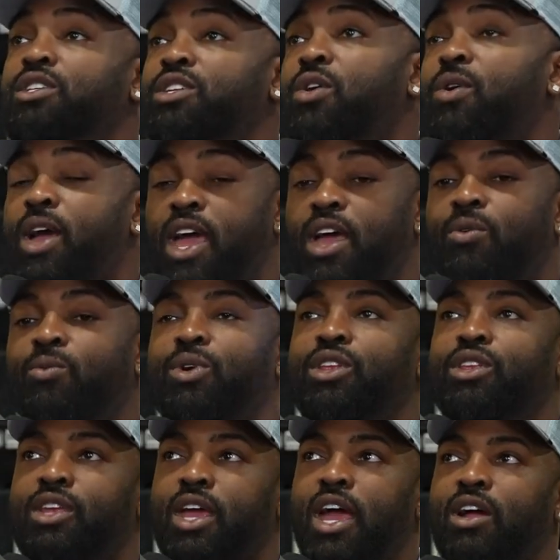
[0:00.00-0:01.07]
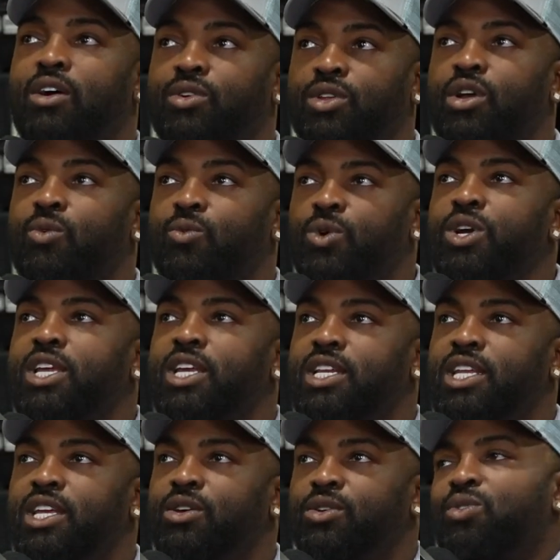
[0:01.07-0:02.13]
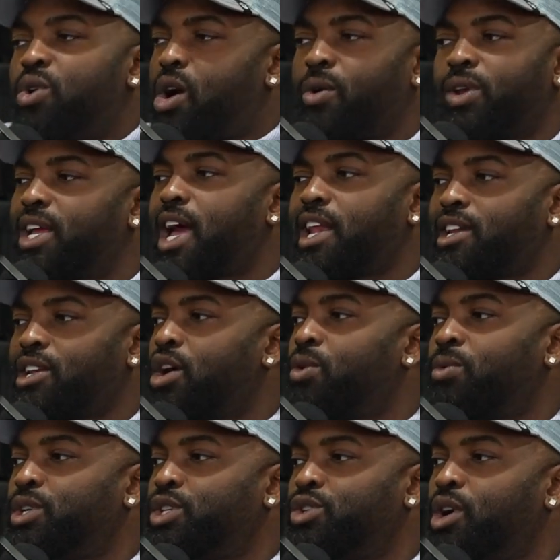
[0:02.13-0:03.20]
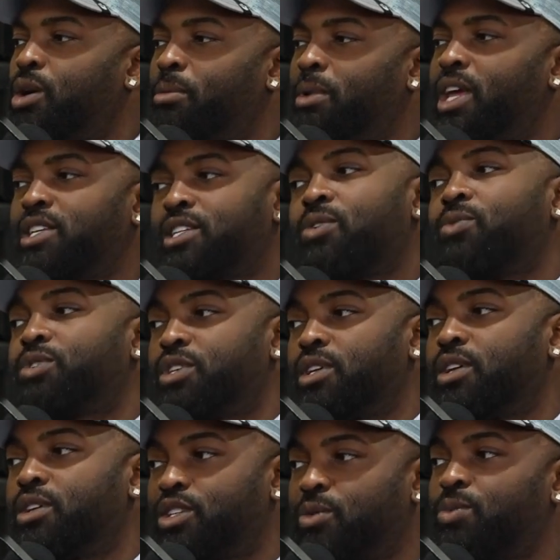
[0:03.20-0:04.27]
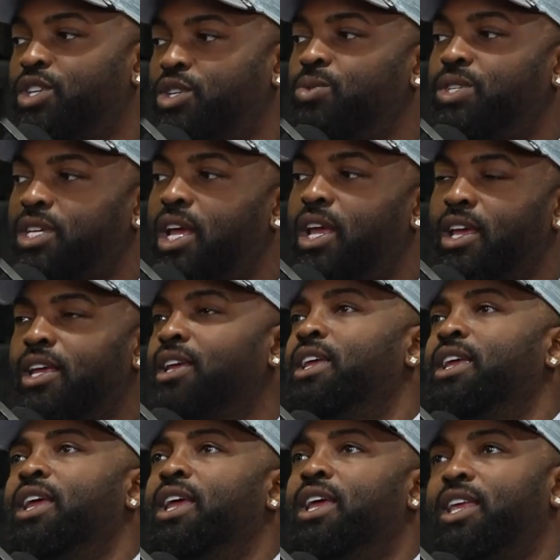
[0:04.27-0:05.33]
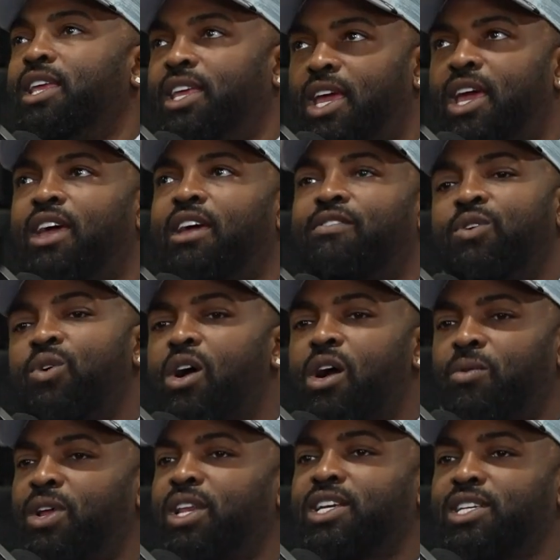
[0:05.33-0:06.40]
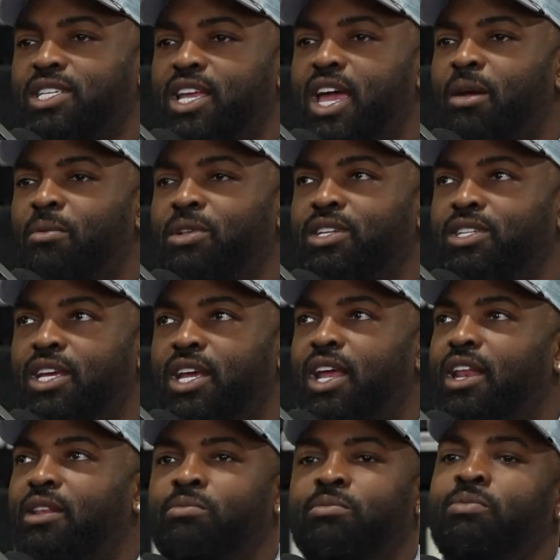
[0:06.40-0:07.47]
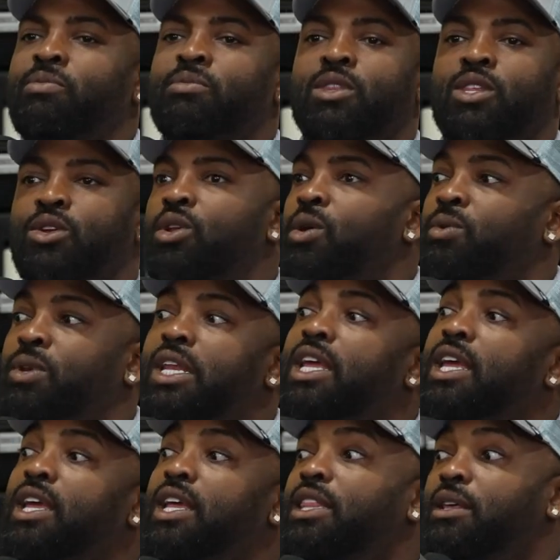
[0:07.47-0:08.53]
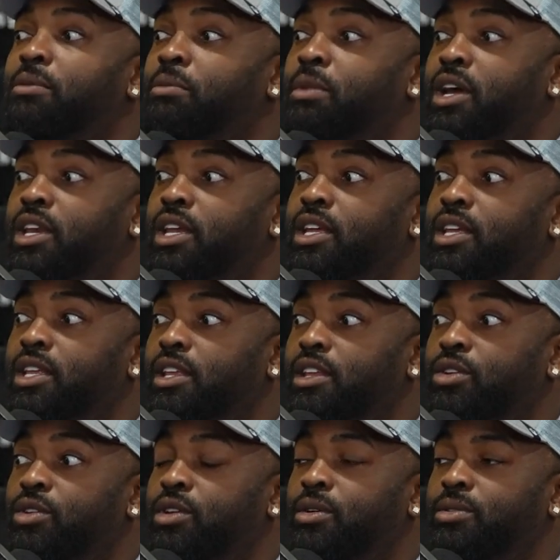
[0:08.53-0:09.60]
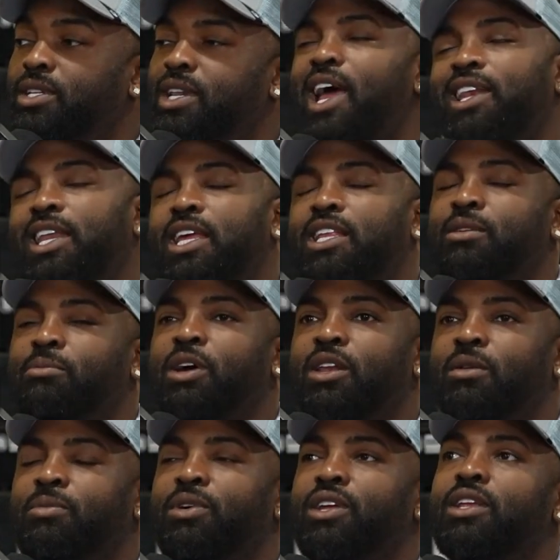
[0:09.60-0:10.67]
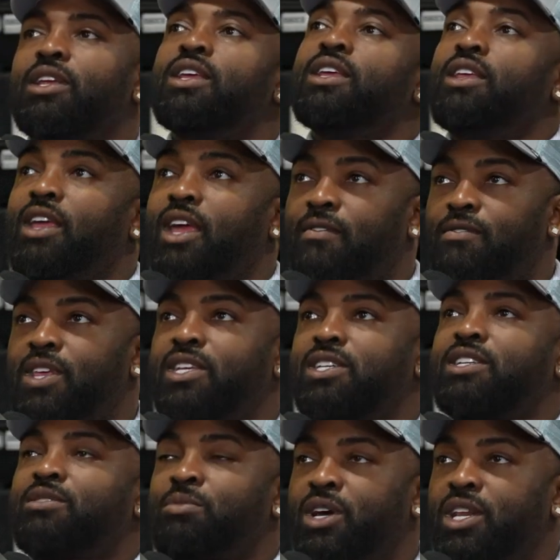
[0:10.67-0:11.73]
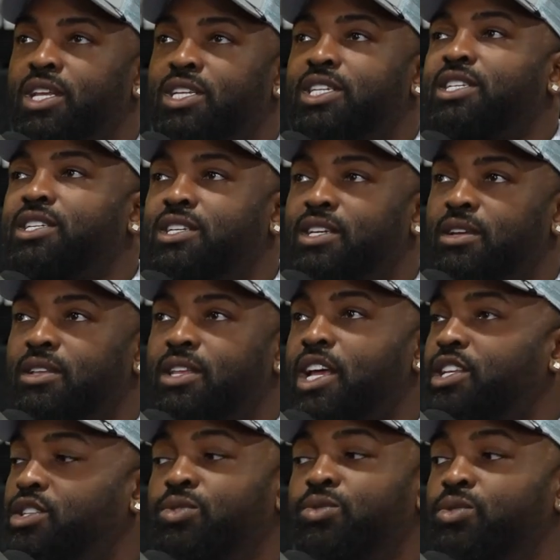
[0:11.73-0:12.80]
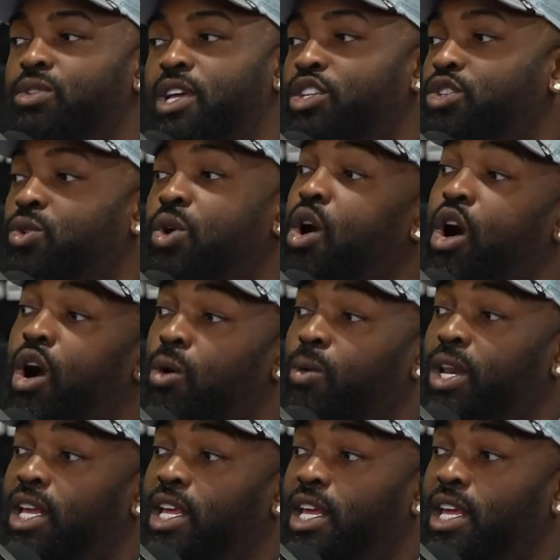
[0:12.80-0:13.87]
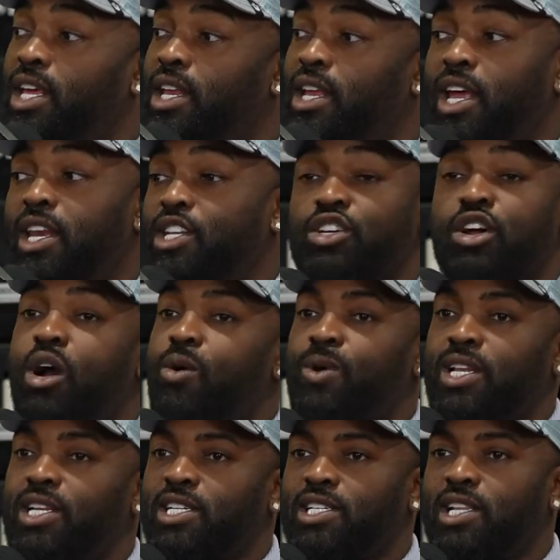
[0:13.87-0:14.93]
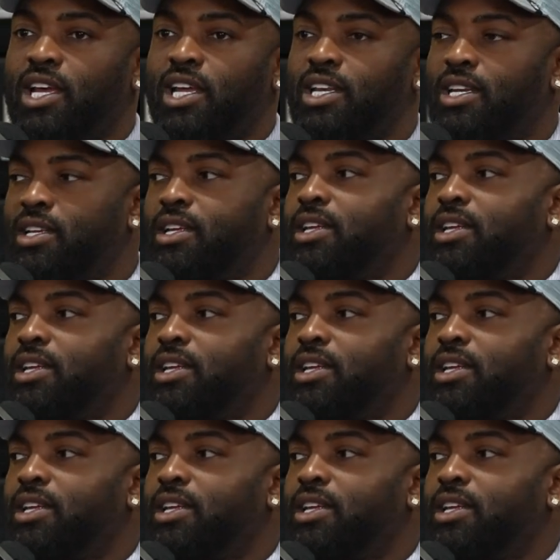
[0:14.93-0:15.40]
So on your rookie deal, you already kind of know what you're gonna make. So to what you're saying, yeah, if you already established and you don't need the money, it's not need the money, but if this is money just that you will already get and it's already slated,